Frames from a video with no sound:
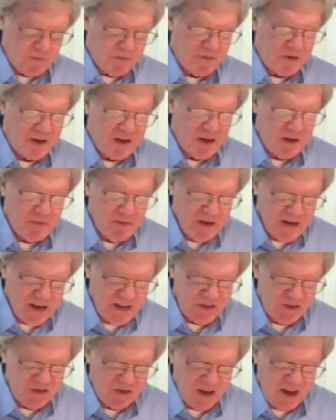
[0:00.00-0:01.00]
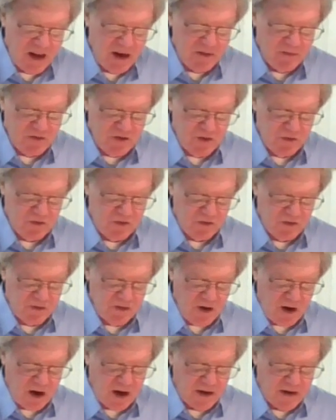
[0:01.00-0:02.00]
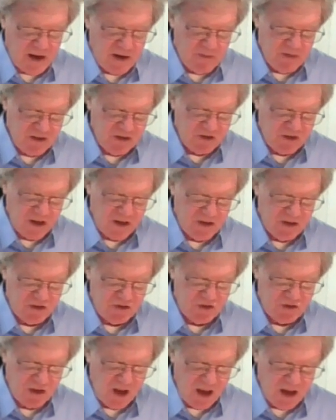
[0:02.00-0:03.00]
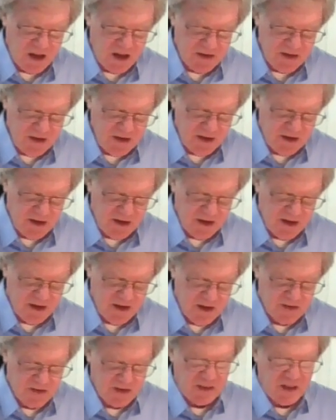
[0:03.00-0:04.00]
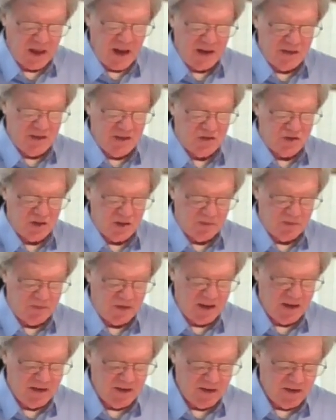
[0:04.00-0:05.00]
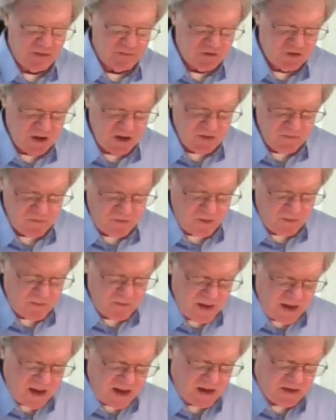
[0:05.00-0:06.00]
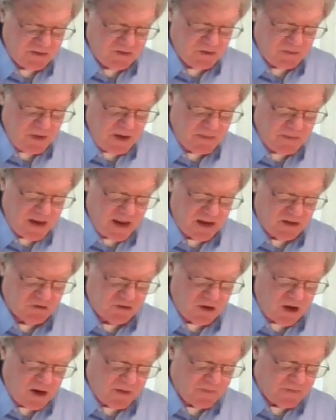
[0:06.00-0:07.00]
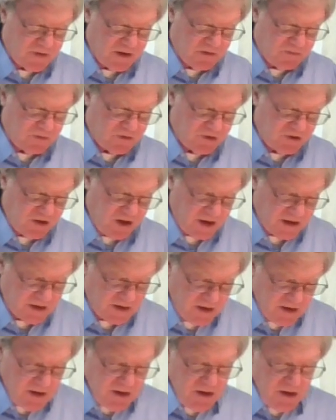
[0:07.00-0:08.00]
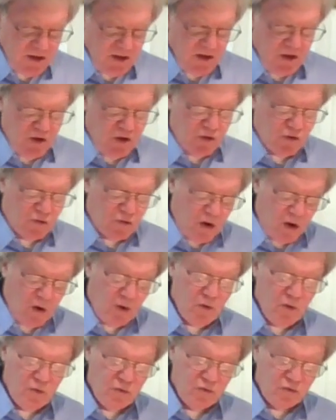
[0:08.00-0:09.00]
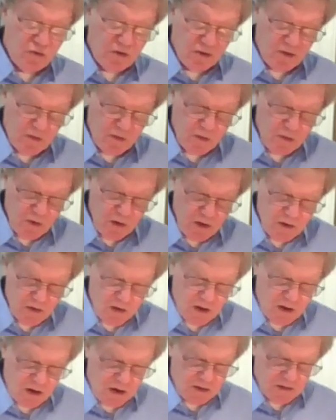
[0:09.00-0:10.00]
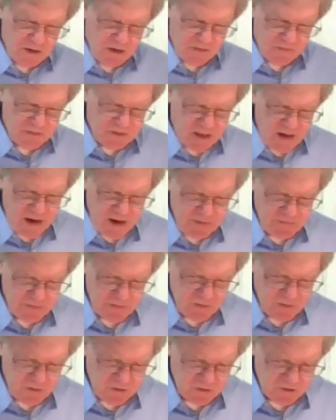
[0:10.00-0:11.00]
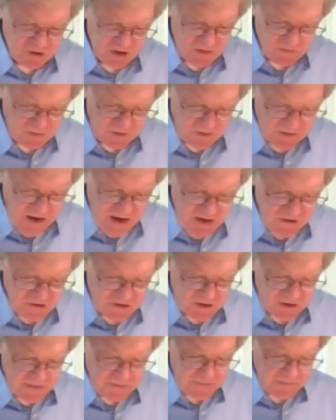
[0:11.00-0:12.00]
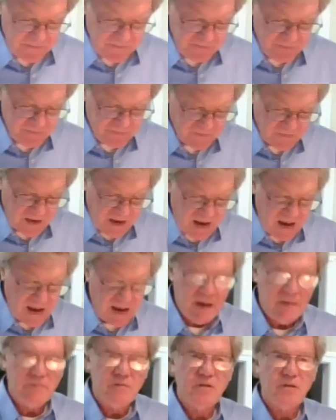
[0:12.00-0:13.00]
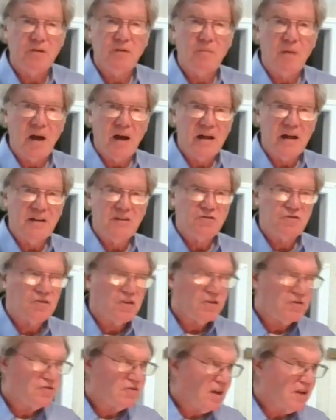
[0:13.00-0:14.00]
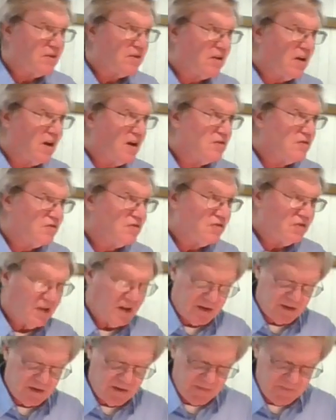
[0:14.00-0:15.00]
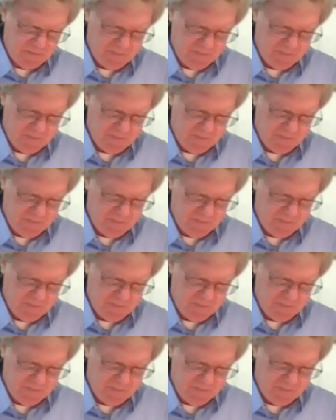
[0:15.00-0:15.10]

are forgiven and saved due to God having sent his Son in the likeness of, a, of sinful man to be man's offering for sin. Those who uh, live life through their sinful nature have their minds set on sin.